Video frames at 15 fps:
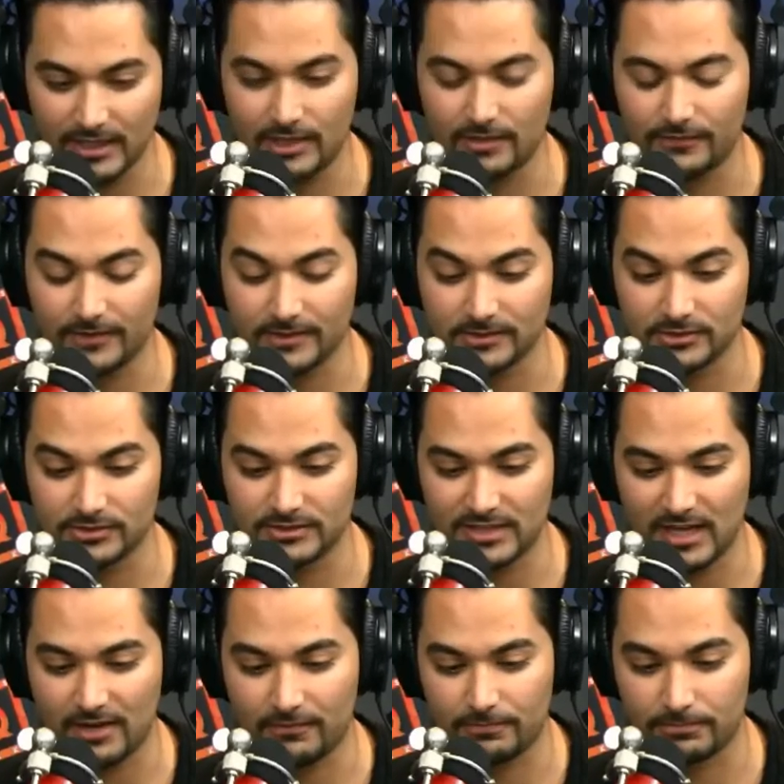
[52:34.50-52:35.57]
Adolf Hitler's
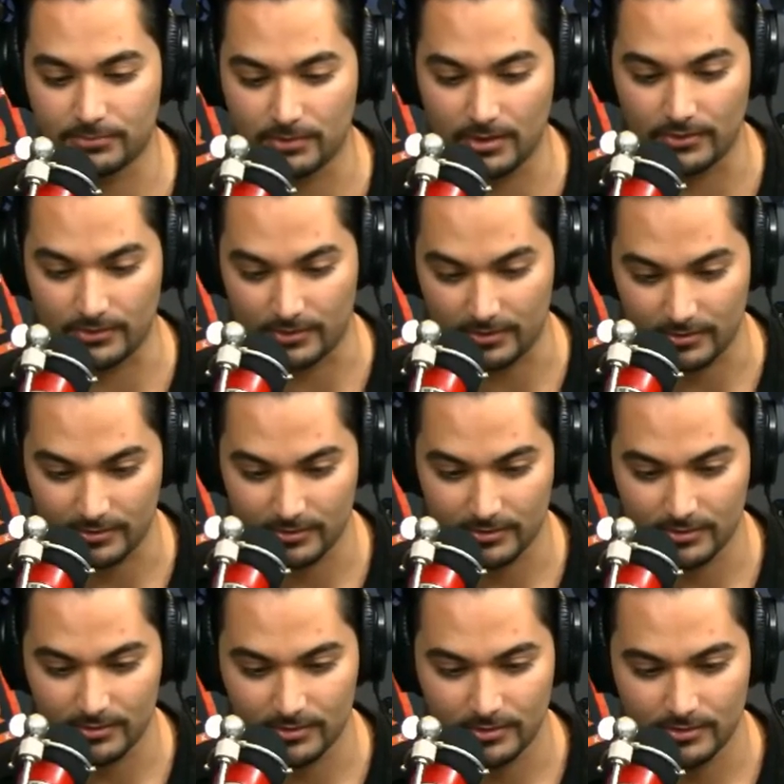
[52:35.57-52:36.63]
half brother.
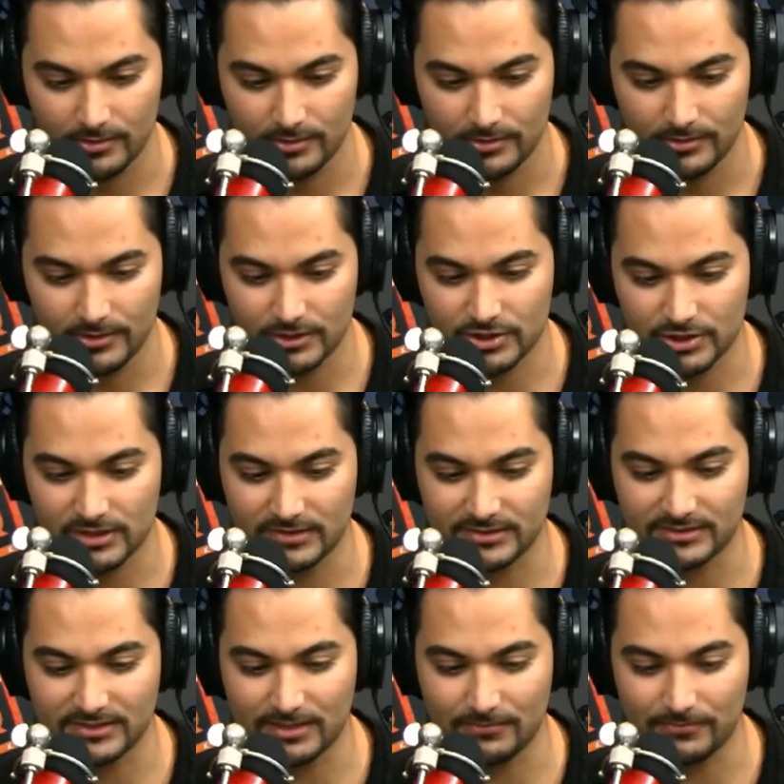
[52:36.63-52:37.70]
They shared
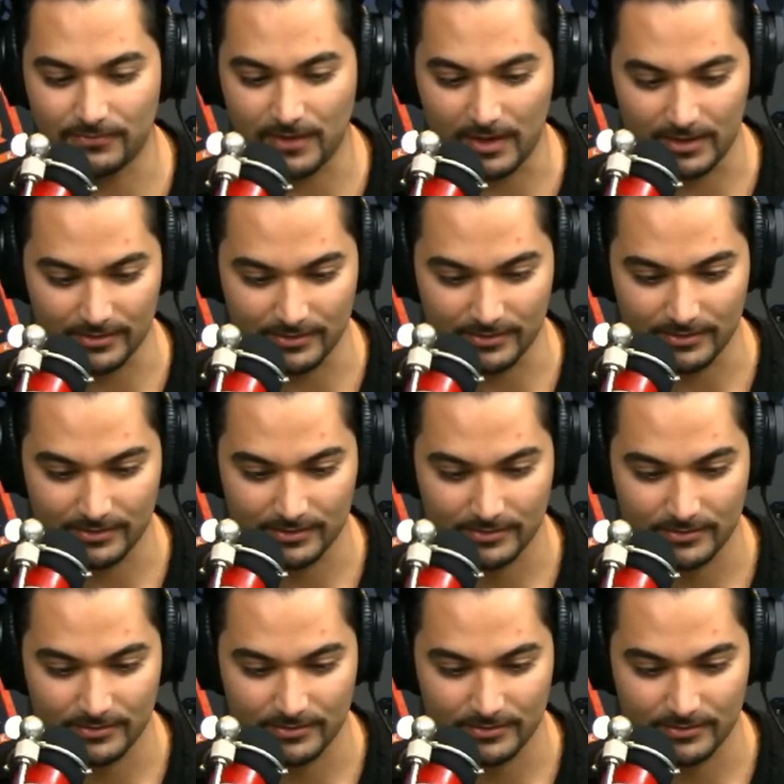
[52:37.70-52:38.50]
the same father.